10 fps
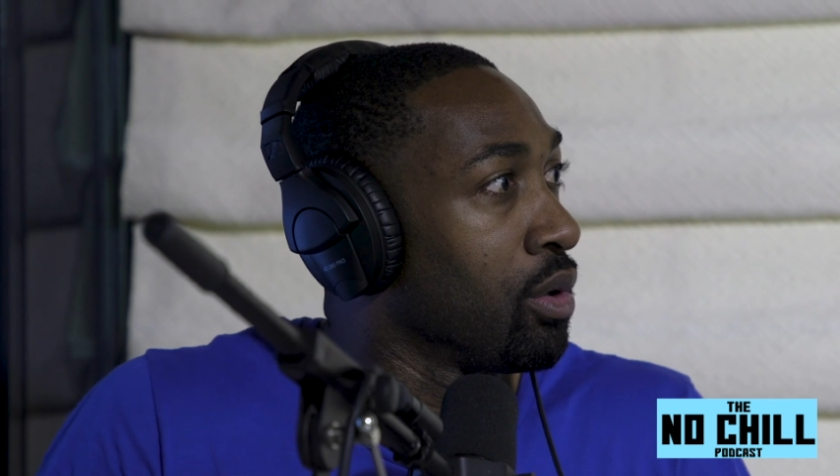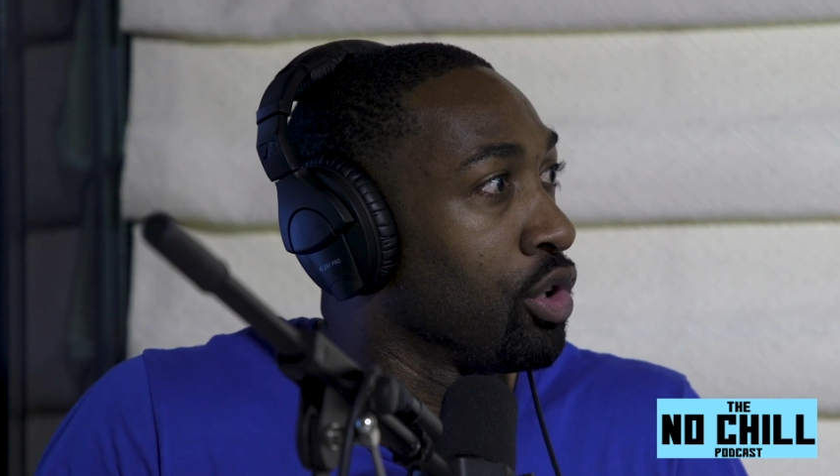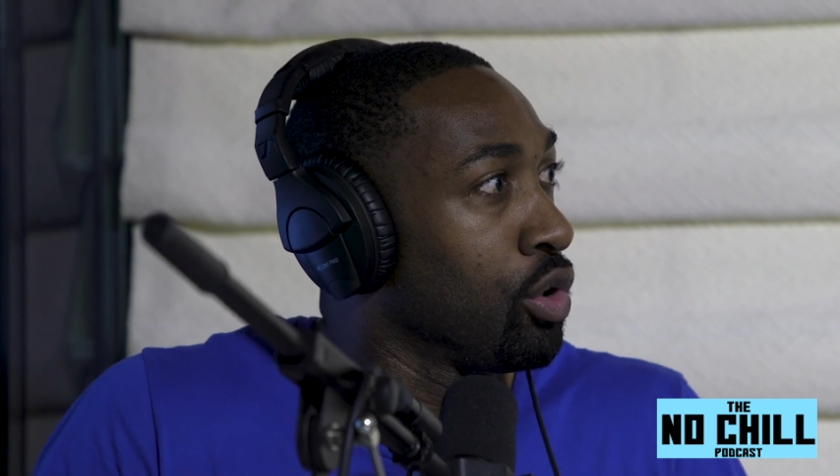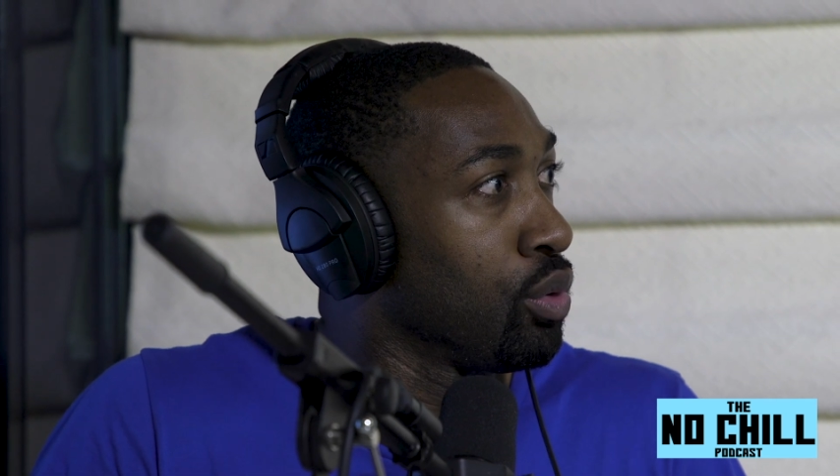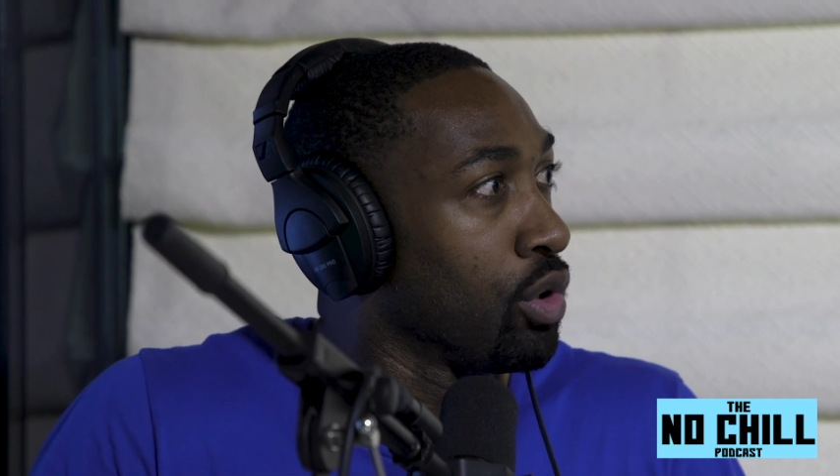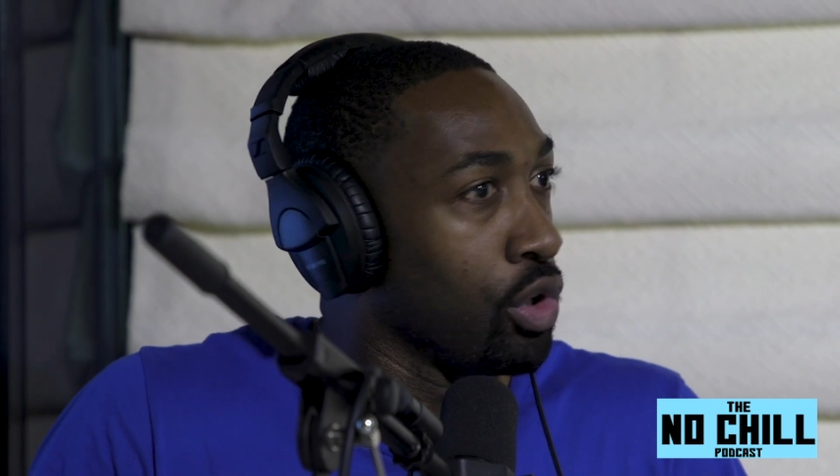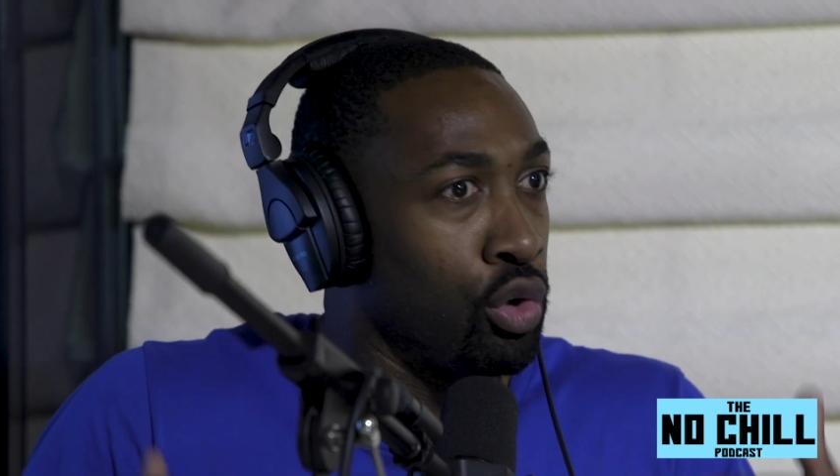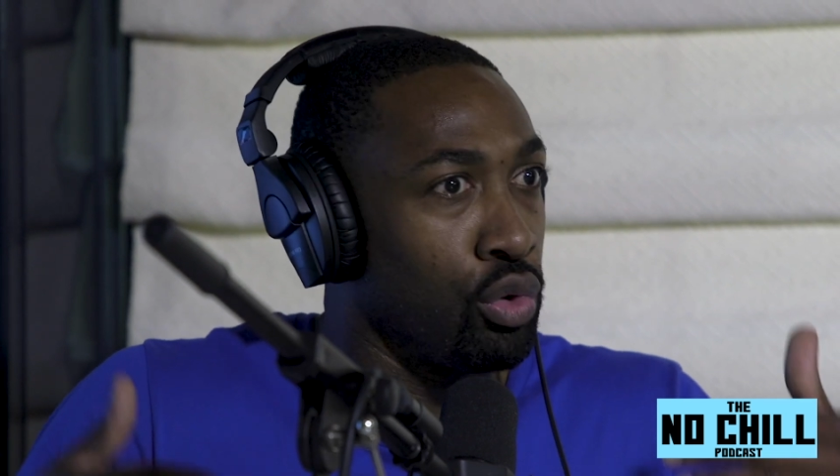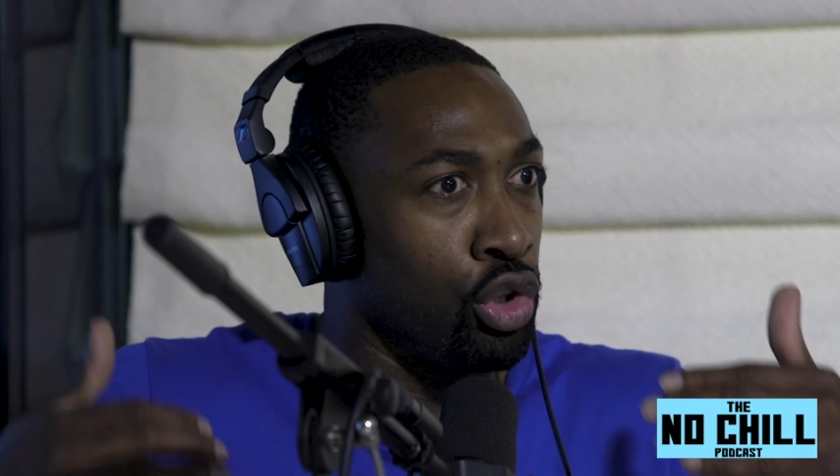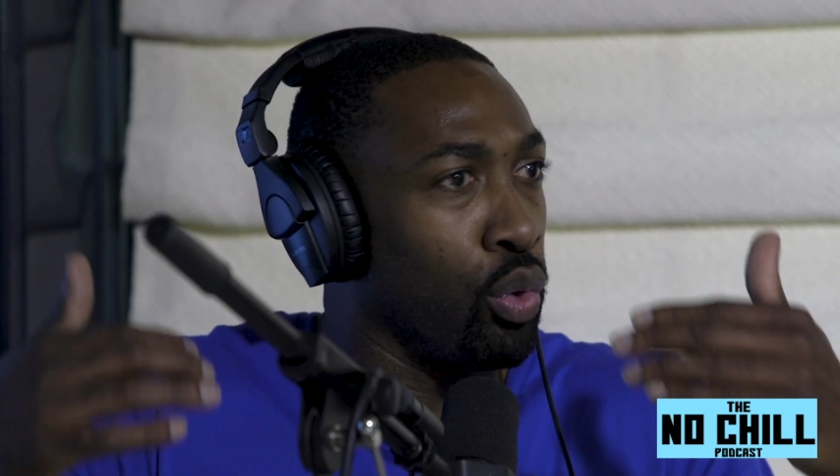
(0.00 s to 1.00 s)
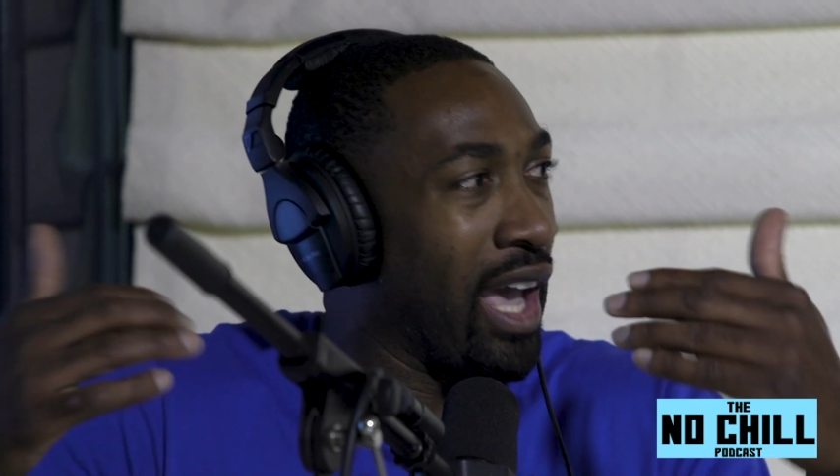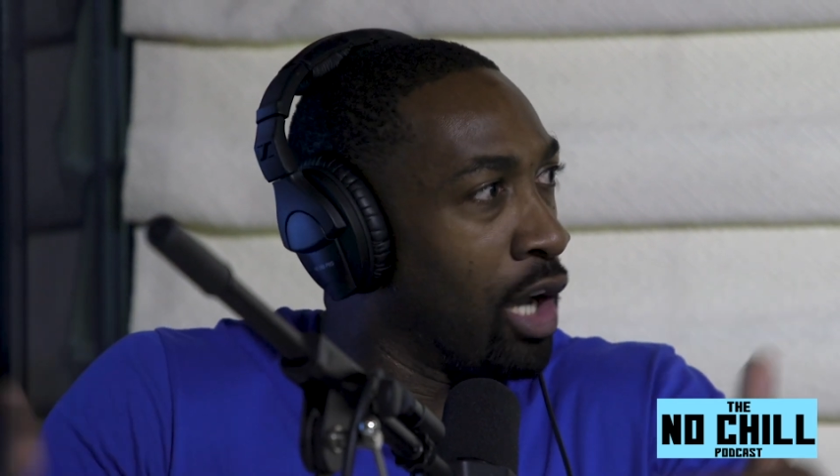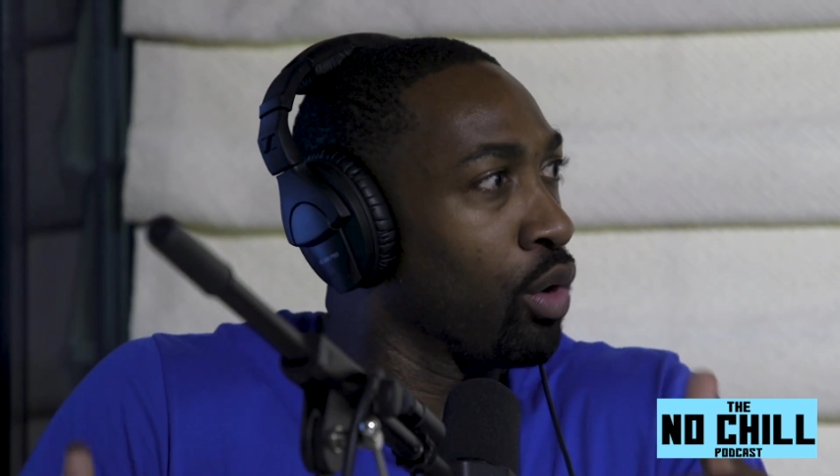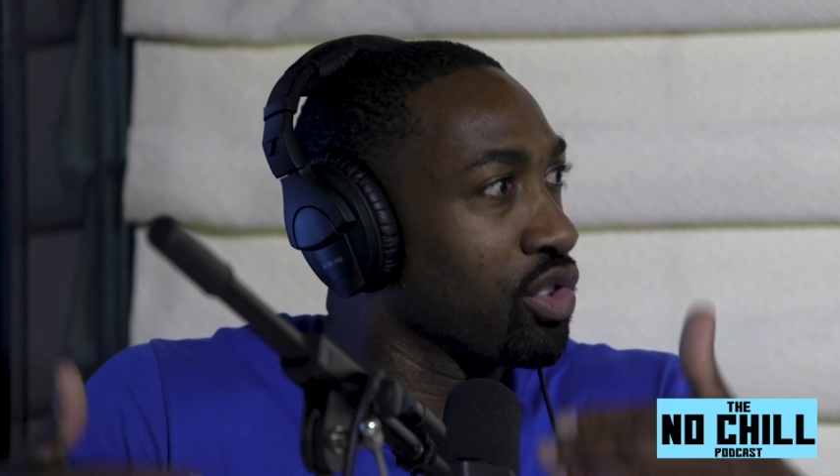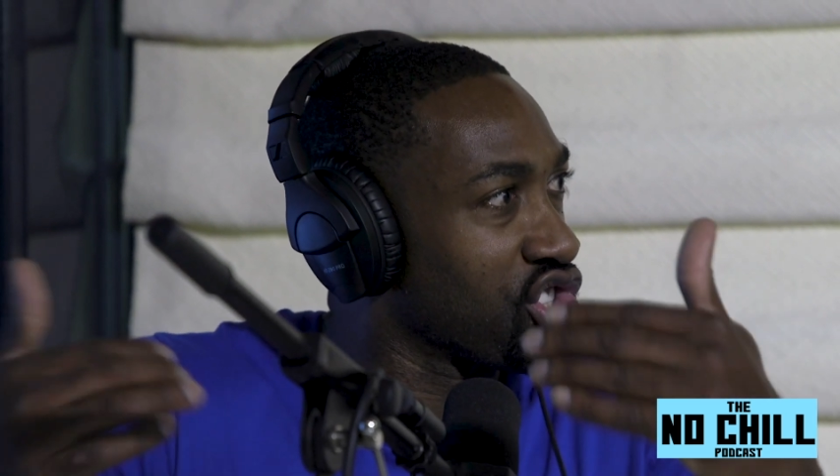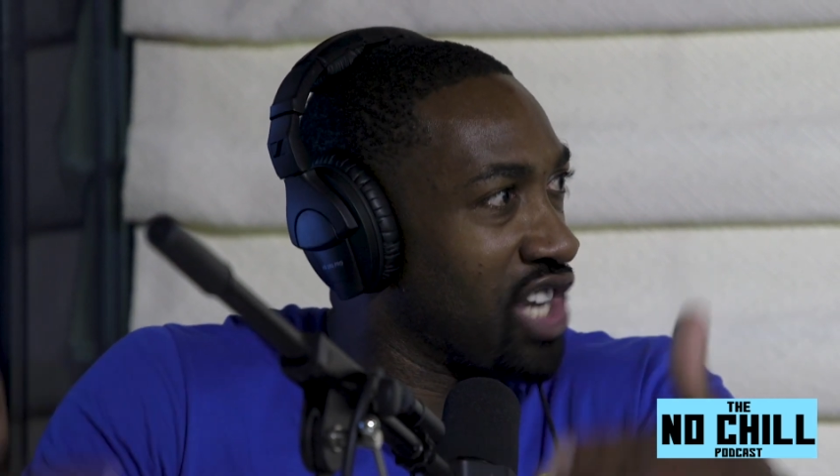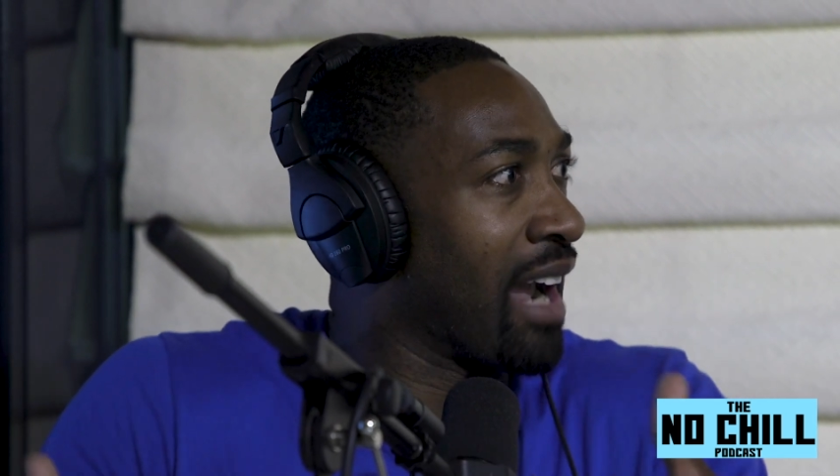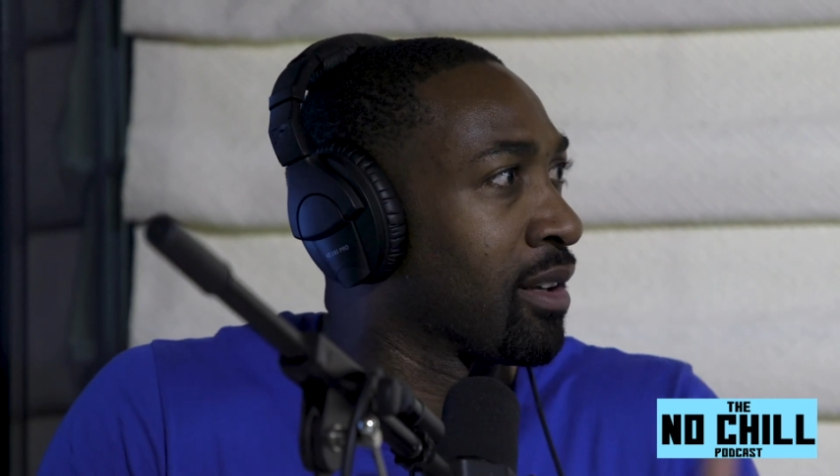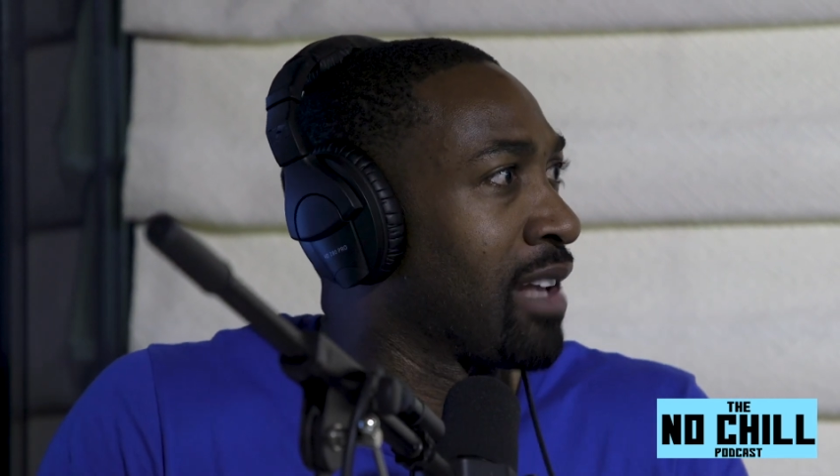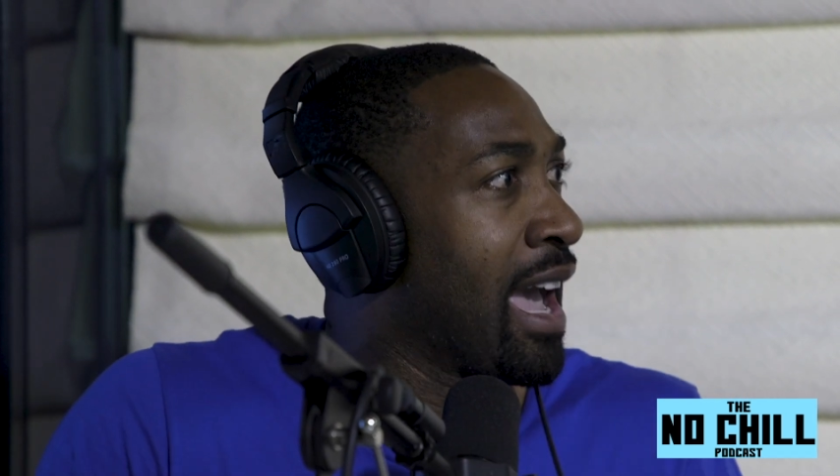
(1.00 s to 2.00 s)
You held
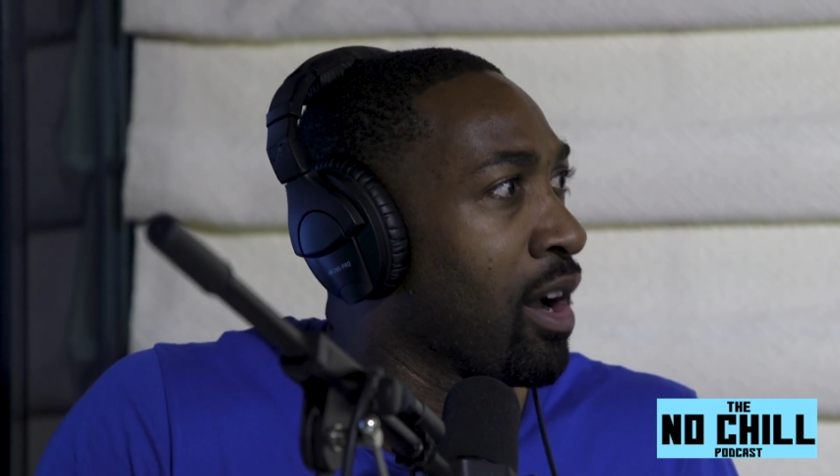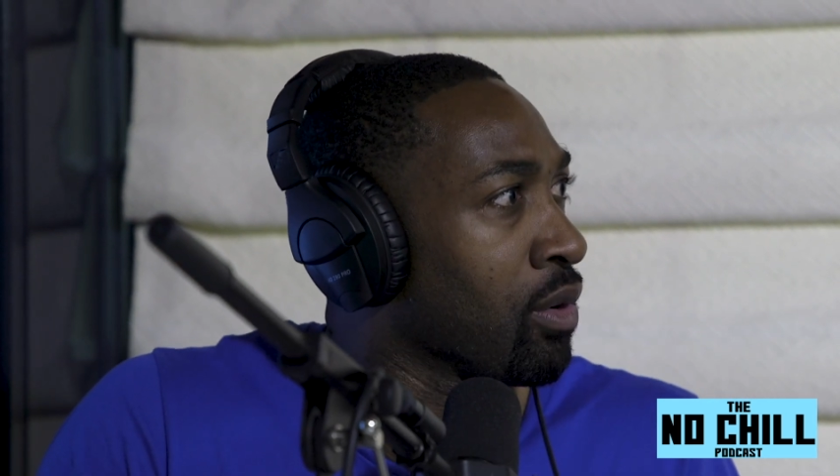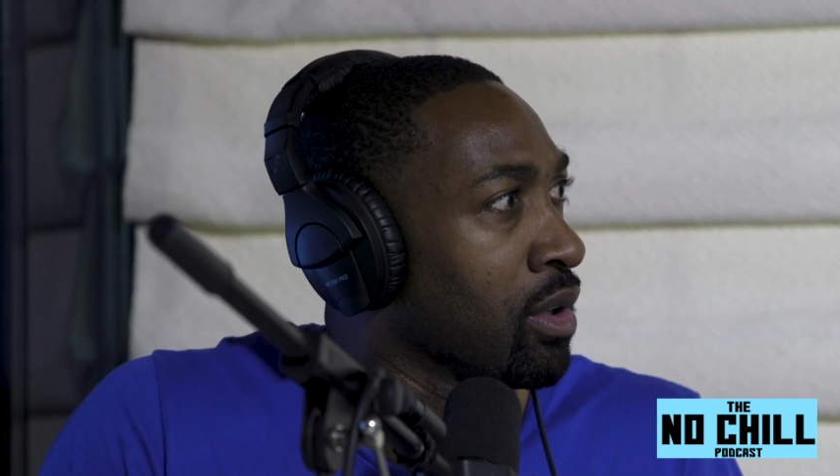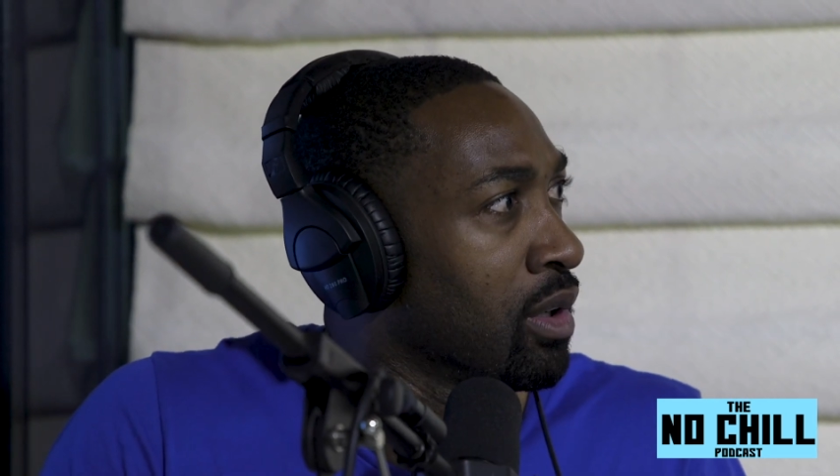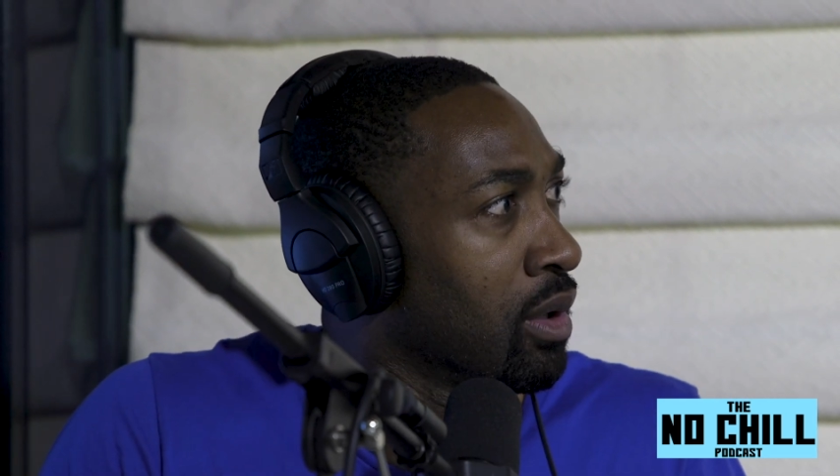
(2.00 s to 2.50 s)
Shaq down.